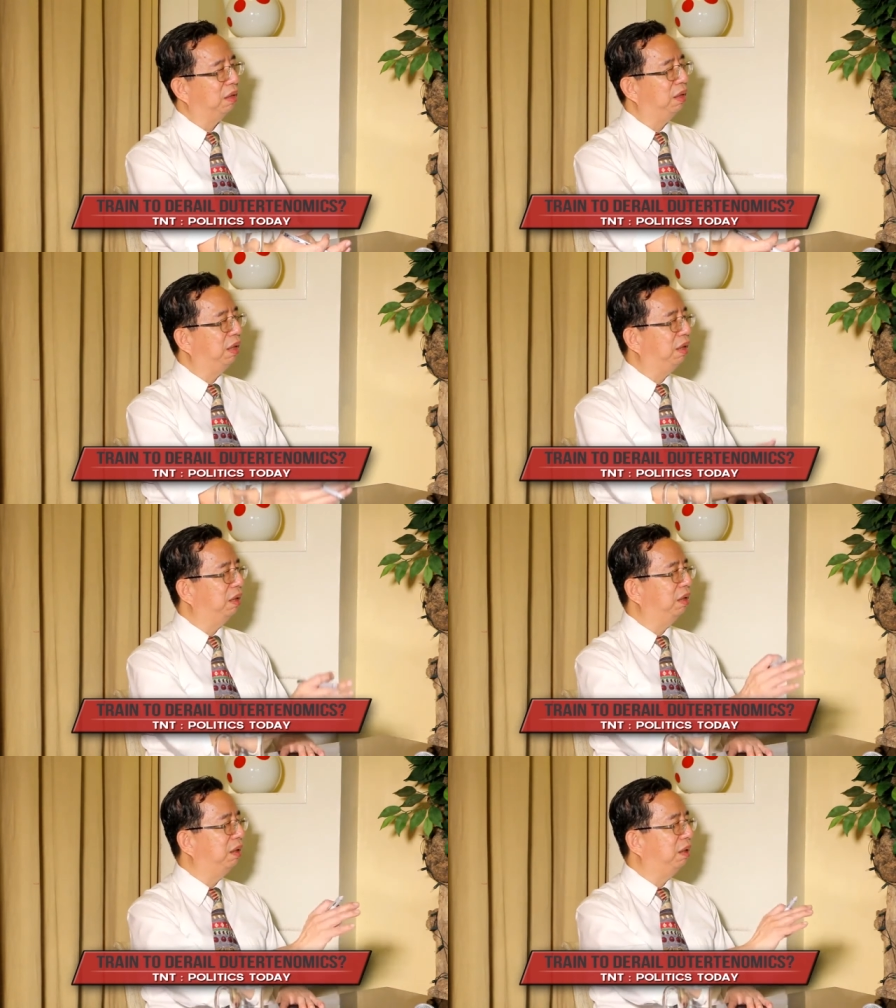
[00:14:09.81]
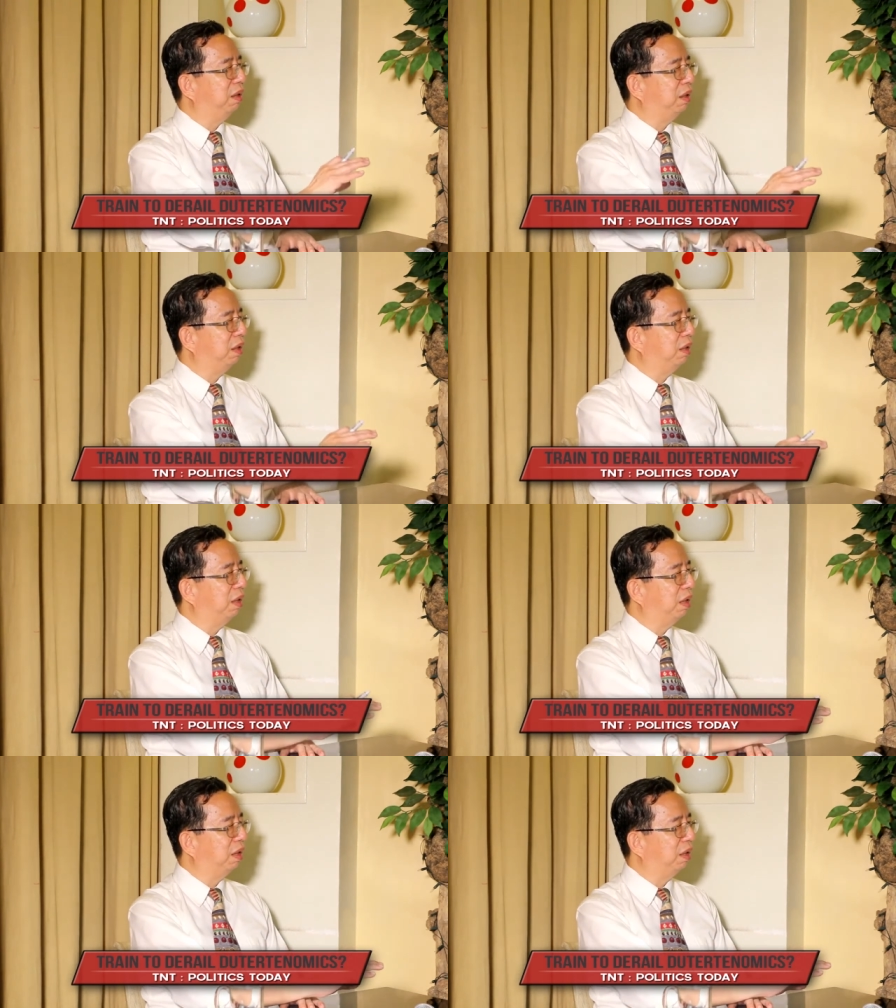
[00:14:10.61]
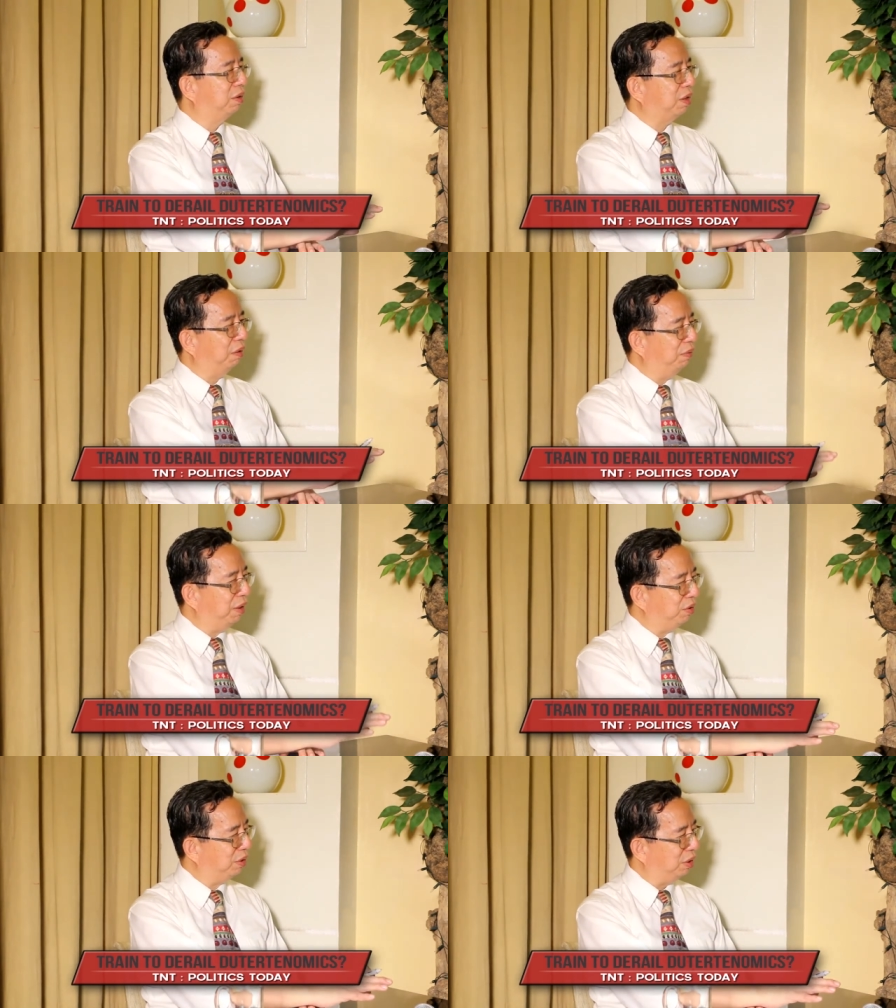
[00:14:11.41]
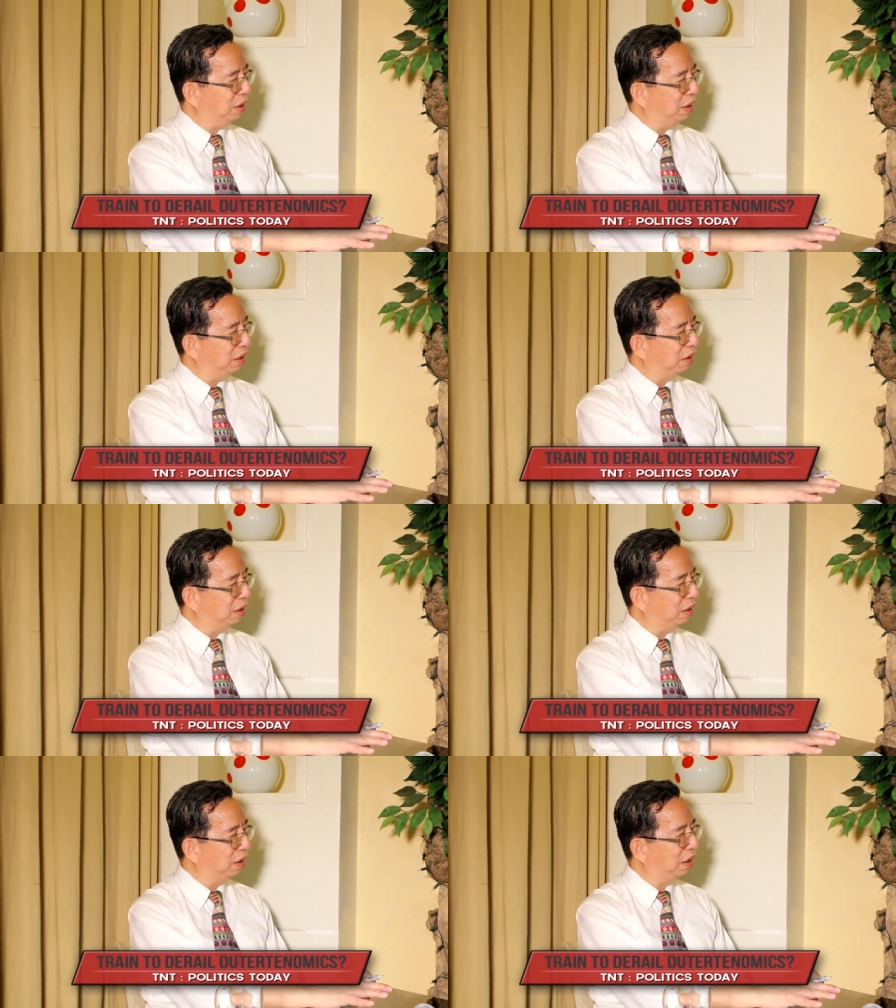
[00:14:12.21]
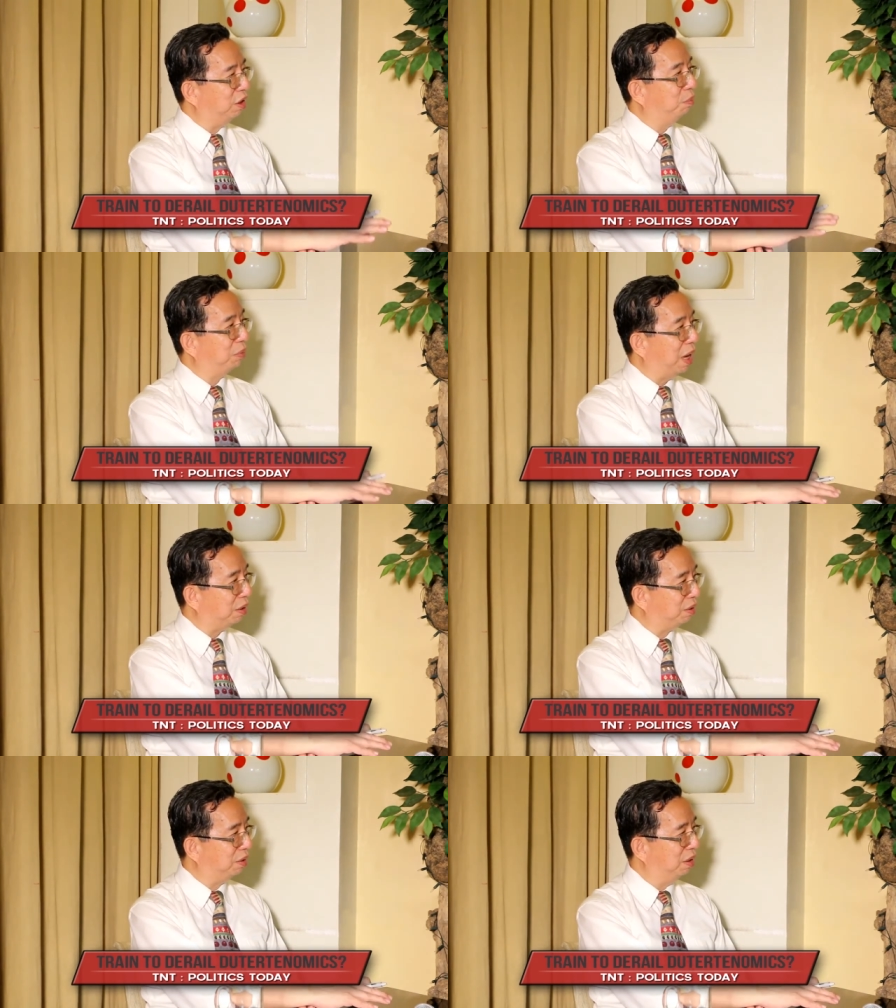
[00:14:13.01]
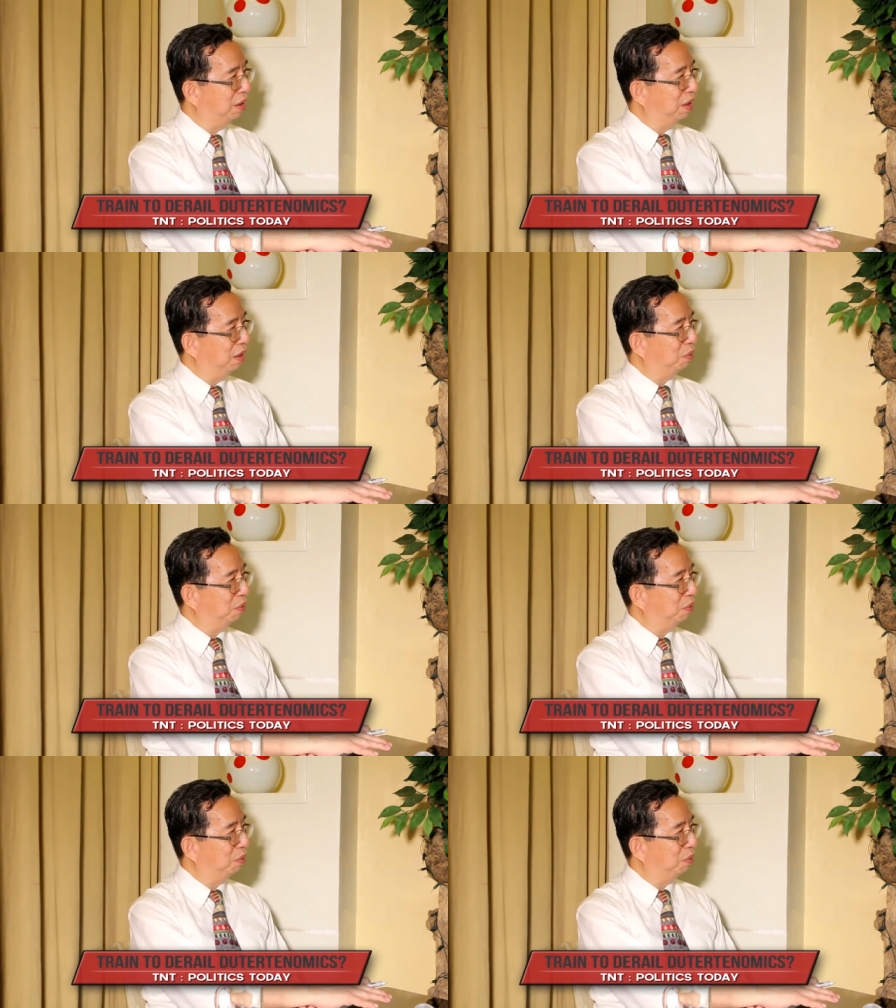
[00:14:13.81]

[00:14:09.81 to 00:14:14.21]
the savings in uh, income tax mm.